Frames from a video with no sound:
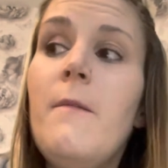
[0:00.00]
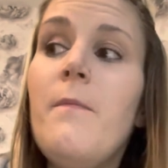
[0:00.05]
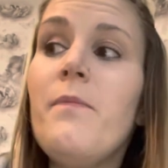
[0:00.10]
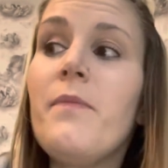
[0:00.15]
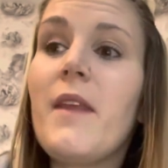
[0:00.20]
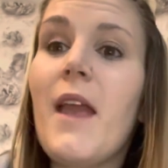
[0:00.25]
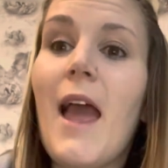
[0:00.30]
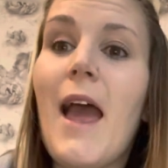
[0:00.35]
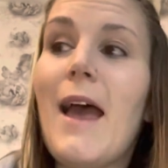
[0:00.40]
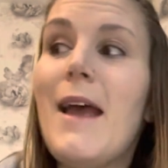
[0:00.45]

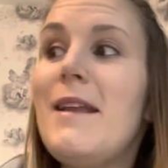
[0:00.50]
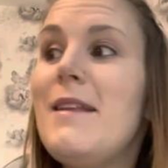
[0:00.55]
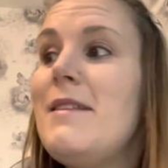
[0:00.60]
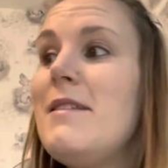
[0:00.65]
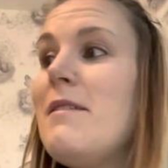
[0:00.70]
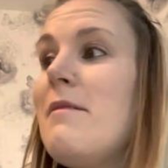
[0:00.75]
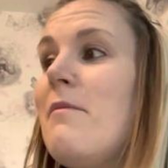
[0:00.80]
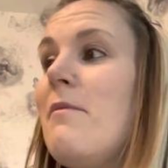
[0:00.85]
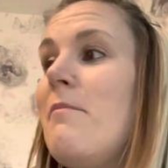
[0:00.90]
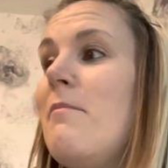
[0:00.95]
And
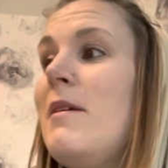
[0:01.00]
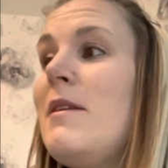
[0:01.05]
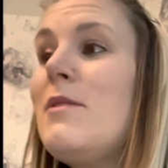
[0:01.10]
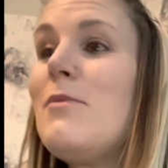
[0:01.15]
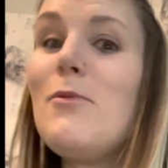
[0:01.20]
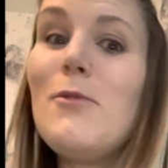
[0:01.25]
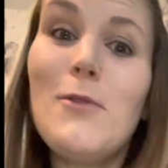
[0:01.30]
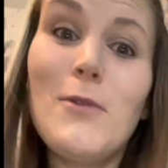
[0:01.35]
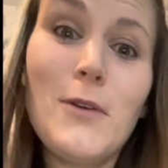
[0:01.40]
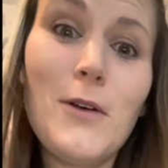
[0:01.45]
Miss
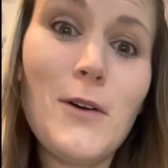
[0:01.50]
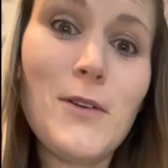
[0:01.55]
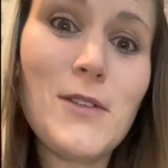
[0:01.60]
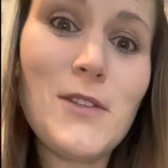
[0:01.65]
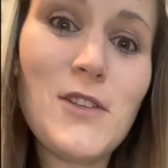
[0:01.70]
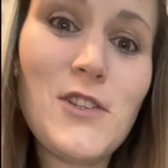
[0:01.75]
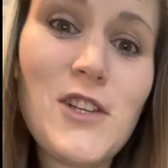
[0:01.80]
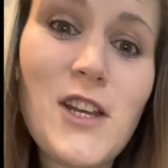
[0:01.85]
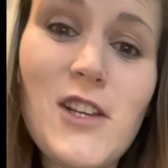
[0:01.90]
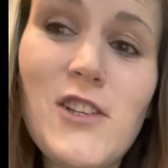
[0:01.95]
Vaughan got
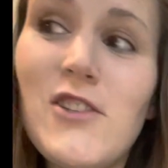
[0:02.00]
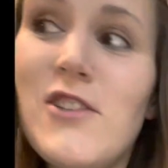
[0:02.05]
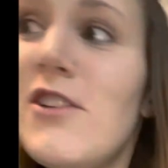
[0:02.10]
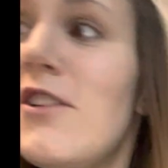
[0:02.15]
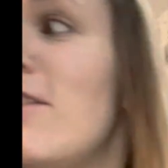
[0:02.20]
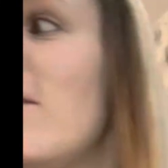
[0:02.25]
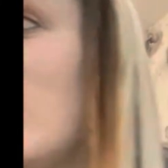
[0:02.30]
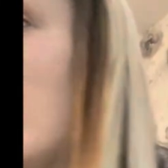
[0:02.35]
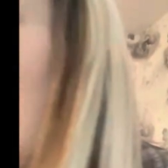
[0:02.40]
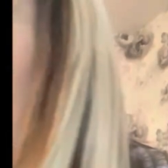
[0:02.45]

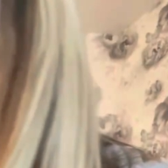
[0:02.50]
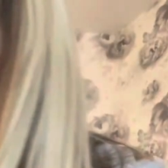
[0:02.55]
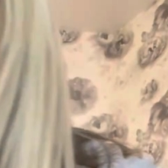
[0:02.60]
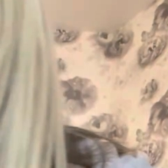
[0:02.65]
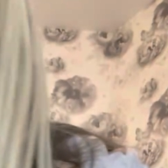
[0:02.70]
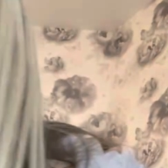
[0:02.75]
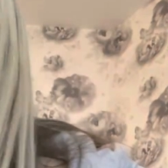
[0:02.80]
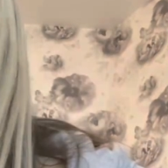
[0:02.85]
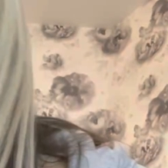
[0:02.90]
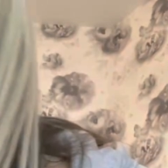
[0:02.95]
suggestions
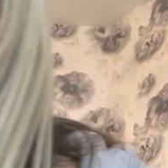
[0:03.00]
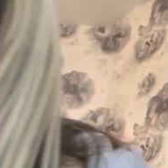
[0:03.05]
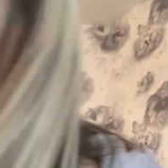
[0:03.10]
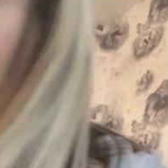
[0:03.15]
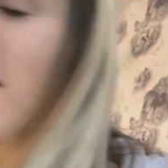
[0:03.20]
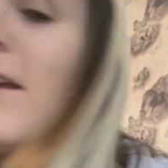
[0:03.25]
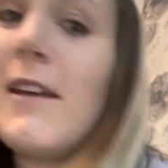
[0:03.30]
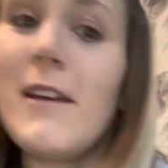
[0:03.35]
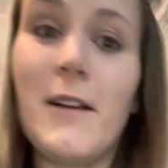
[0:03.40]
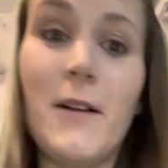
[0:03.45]

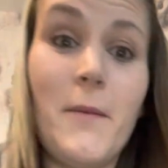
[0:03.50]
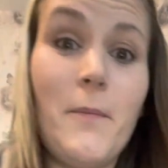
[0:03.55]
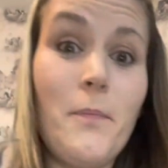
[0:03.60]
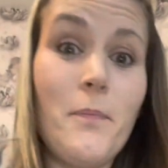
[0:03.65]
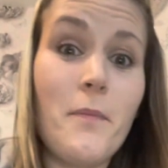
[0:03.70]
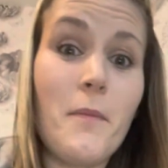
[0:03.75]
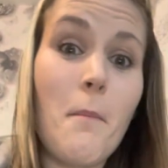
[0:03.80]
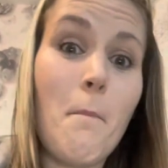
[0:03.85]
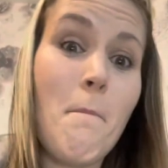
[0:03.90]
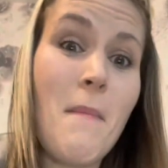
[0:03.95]
like
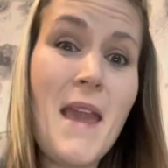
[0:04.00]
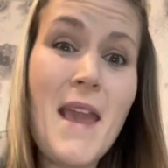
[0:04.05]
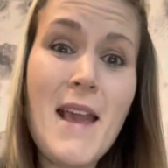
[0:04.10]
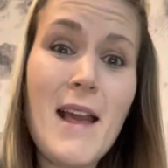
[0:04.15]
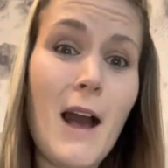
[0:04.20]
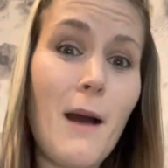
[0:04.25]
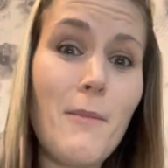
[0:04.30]
me coming